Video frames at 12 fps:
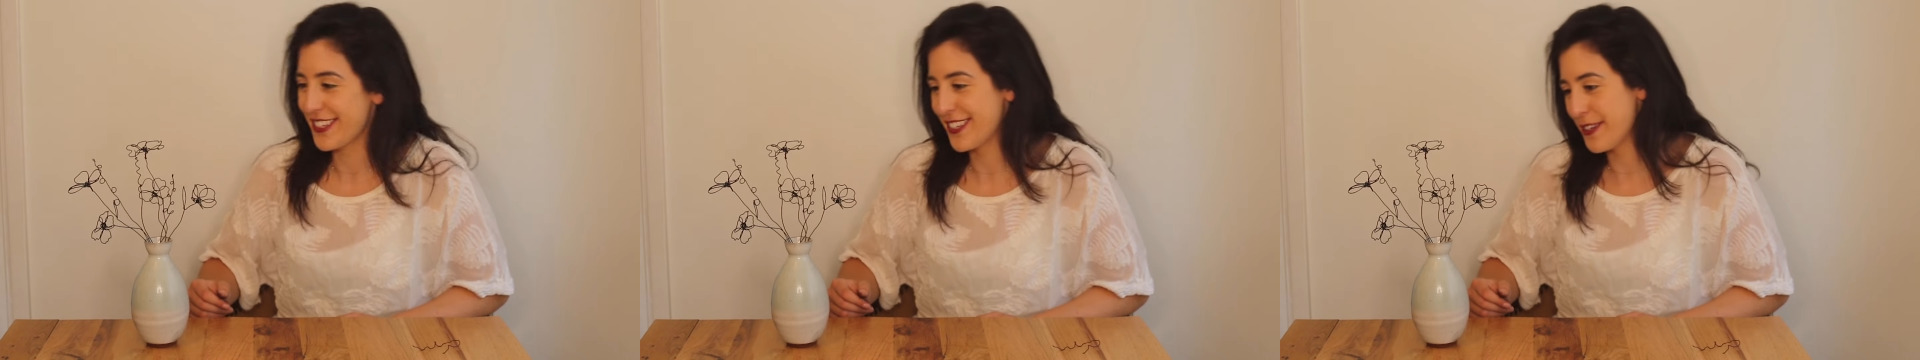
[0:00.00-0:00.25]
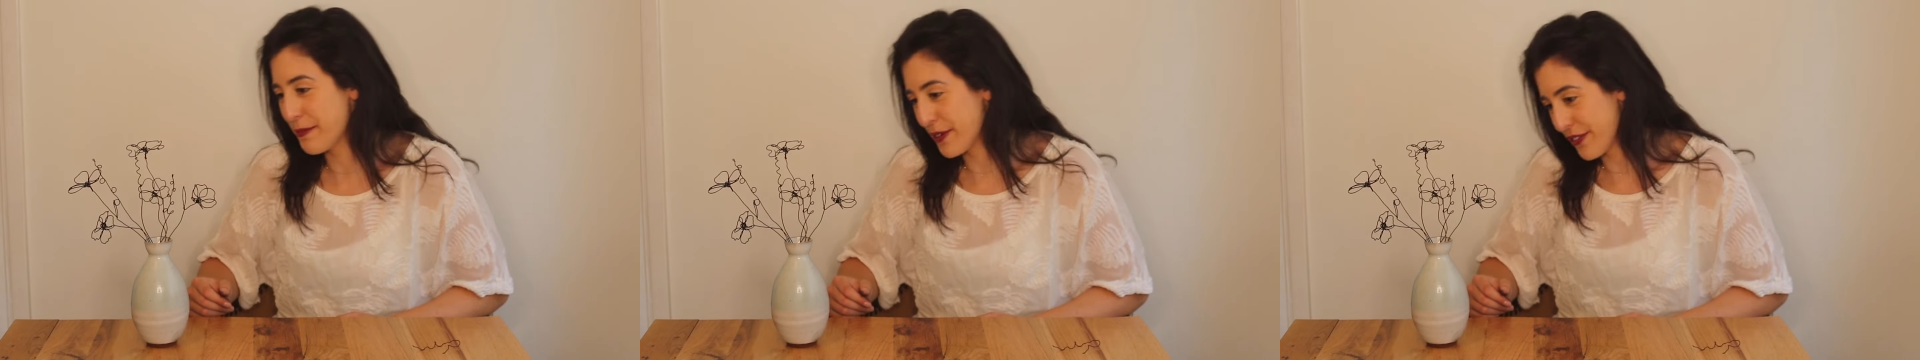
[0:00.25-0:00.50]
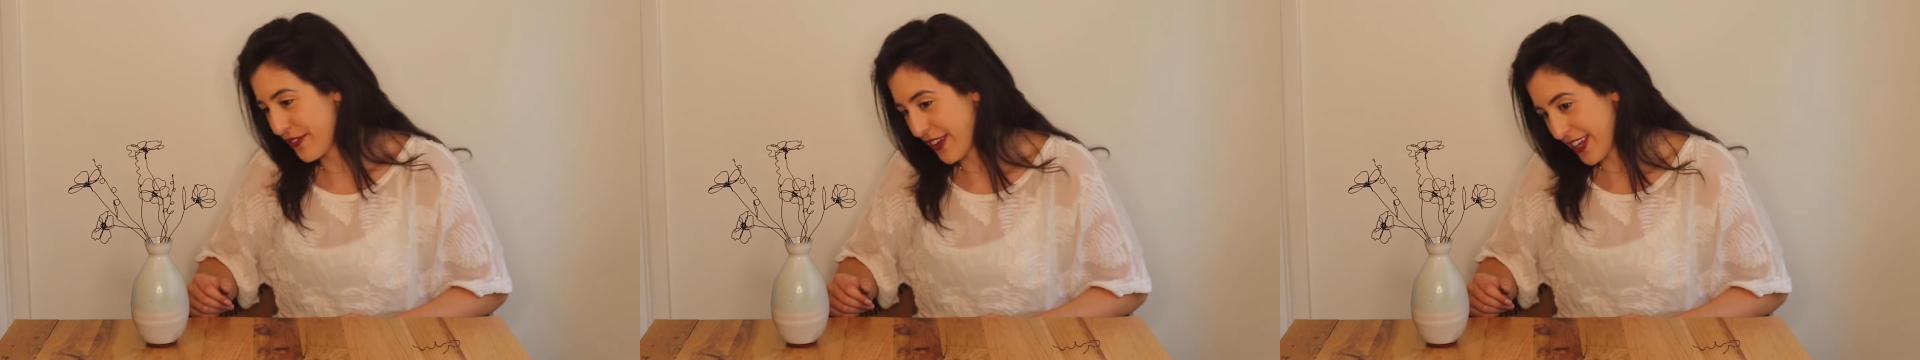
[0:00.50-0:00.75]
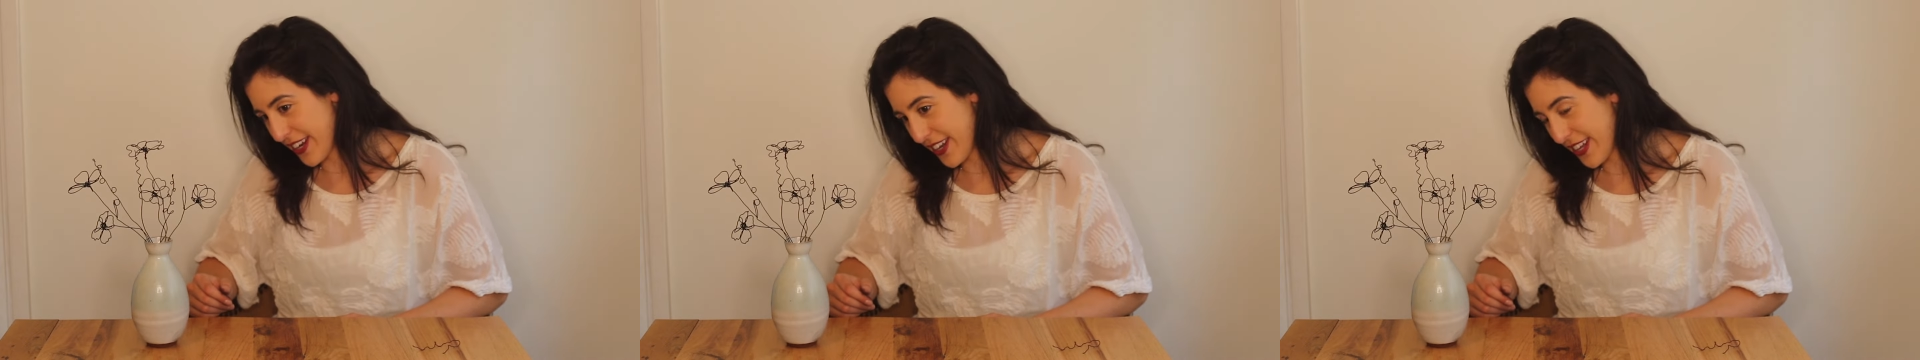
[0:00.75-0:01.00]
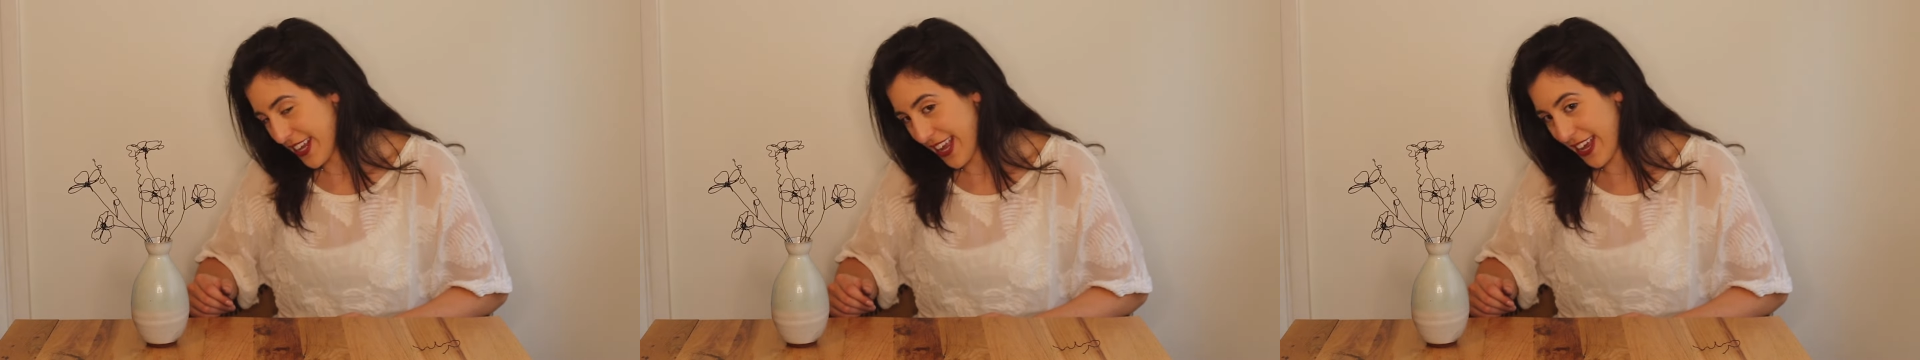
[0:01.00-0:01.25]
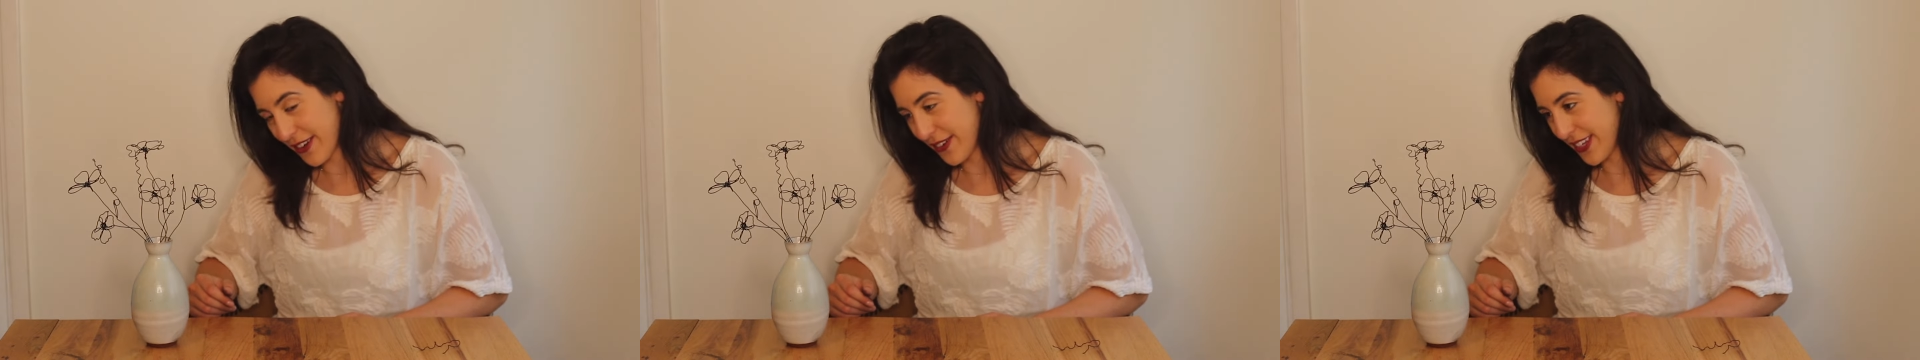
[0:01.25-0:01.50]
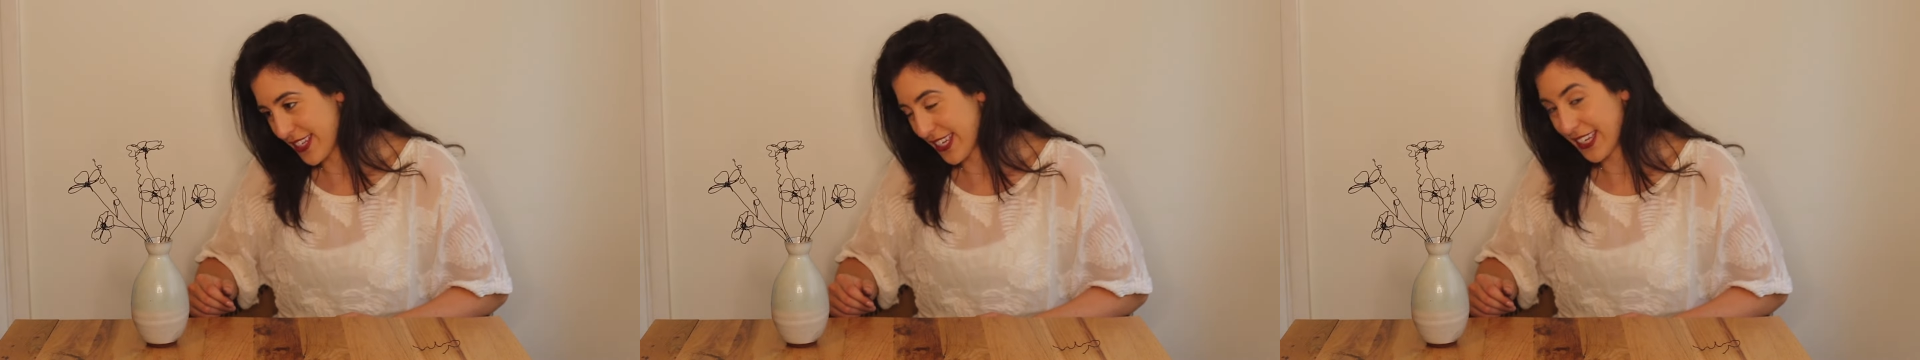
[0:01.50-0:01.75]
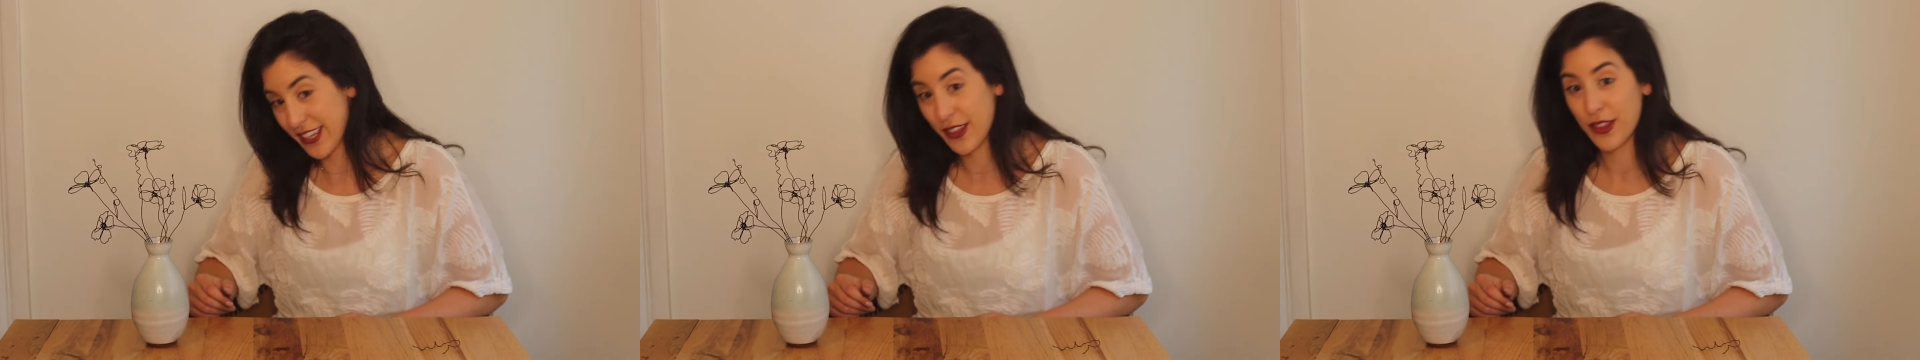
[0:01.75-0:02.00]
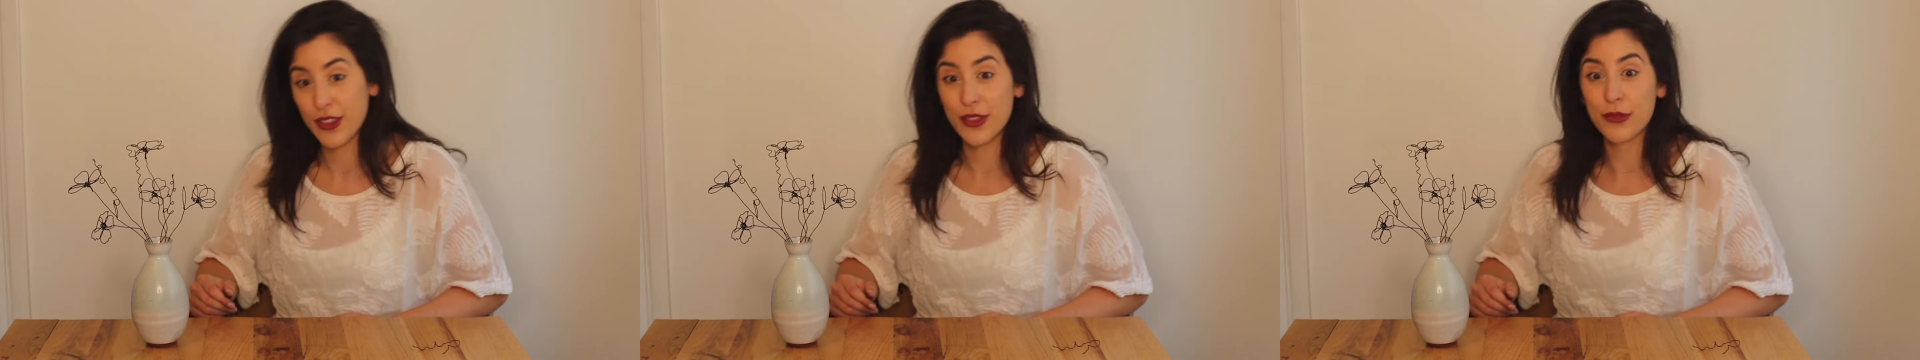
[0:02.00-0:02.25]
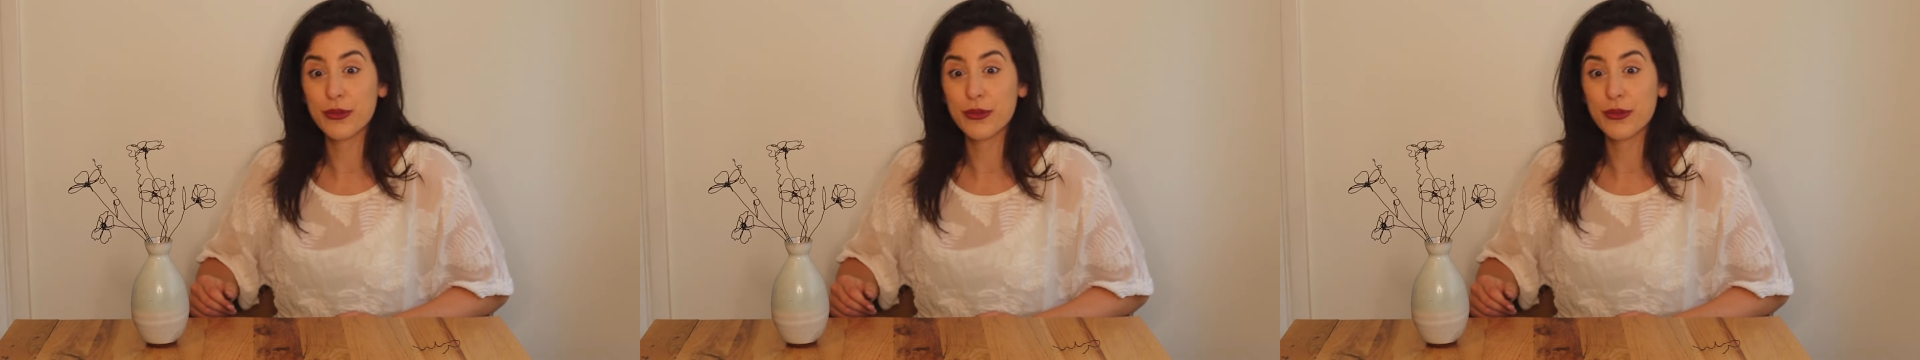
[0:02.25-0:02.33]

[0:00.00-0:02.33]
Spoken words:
super fun, how it's like a